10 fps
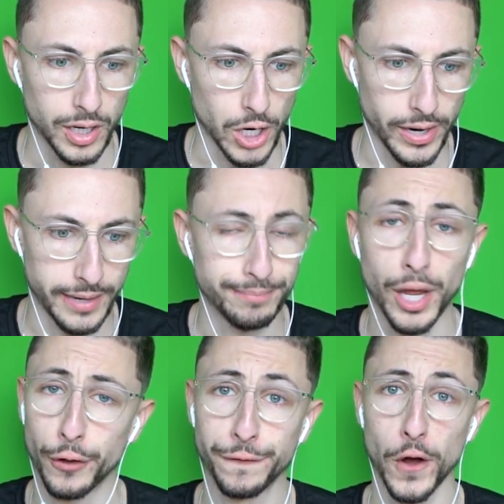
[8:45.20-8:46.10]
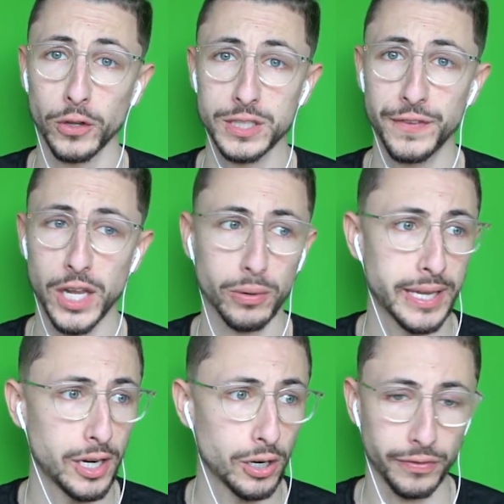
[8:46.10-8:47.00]
All right, another Folix video
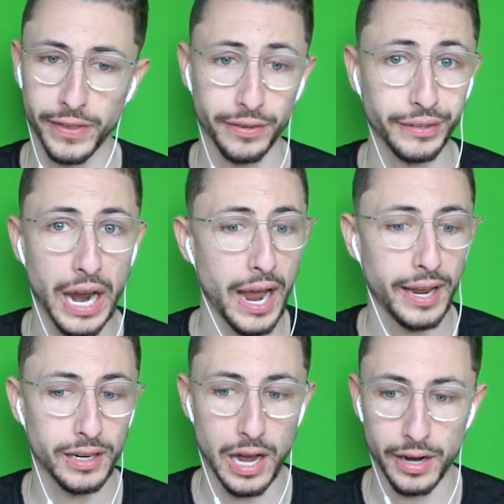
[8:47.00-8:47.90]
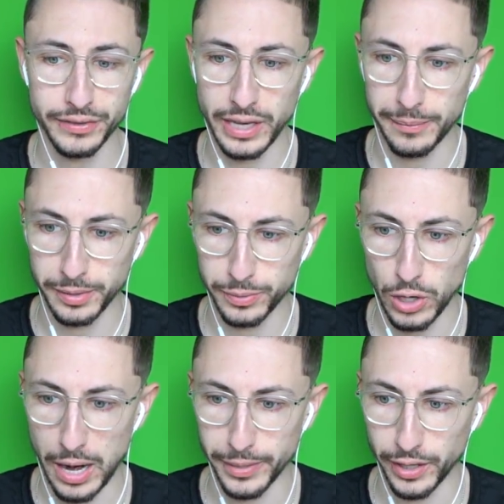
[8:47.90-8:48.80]
here. This guy, honestly, I'm
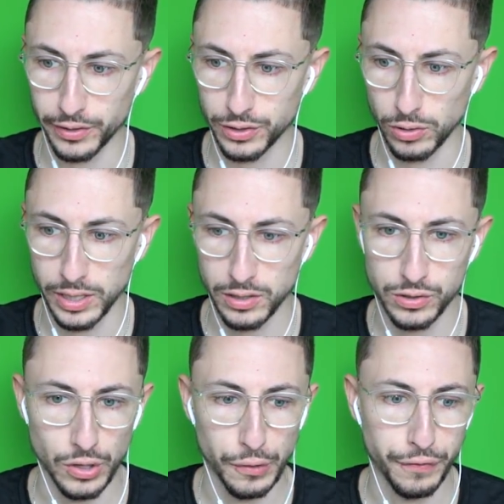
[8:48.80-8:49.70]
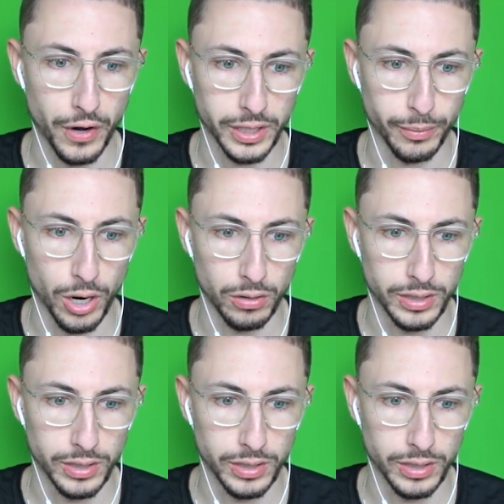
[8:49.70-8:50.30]
subscribing to this dude. He's so funny, bro.